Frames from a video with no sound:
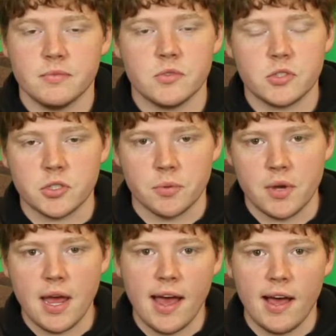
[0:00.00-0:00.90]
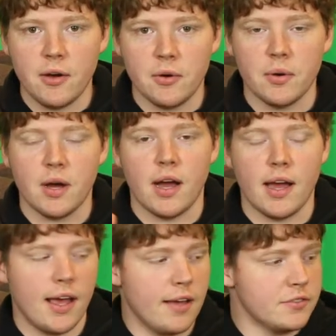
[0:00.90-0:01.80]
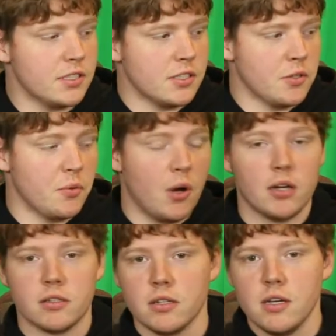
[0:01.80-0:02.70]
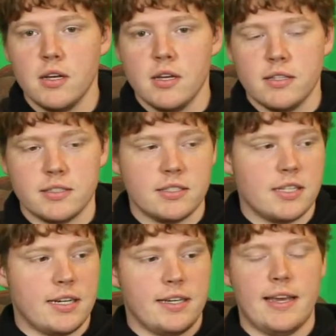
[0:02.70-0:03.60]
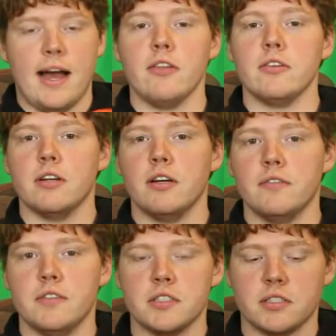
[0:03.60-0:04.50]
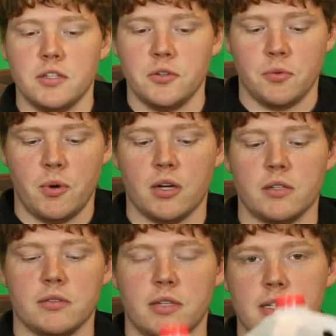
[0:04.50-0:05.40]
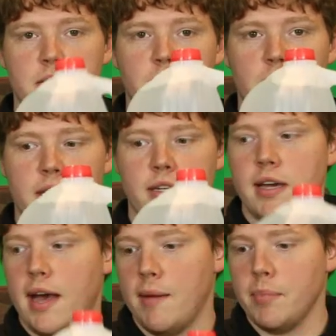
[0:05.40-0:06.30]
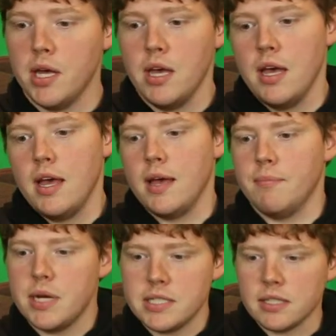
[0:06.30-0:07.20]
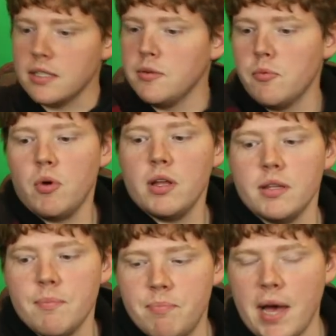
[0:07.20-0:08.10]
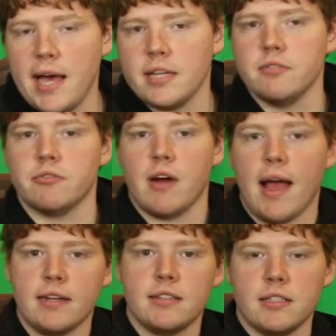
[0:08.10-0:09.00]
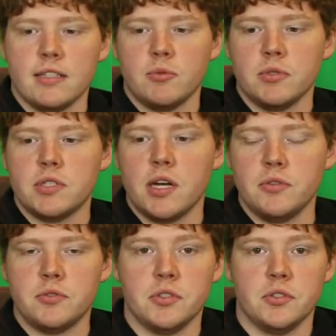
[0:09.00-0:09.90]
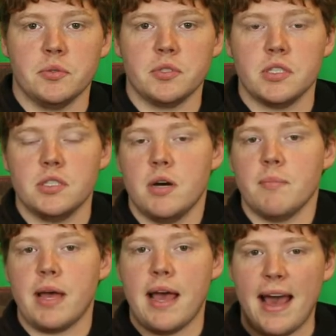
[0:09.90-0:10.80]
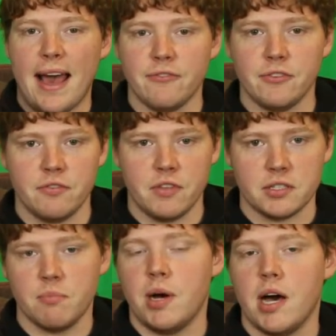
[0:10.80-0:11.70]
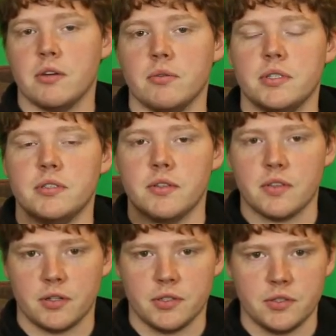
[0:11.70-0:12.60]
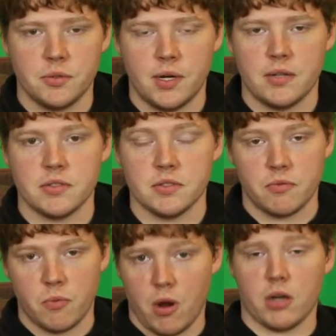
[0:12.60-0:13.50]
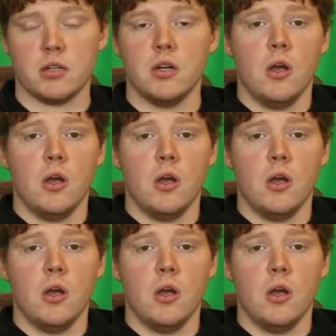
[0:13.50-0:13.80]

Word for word: So now I have distilled water. This is a gallon of distilled water, nice red cap. And basically what the back of RadClean will tell you to do is to dump half of this bottle into thirty-two ounces of water,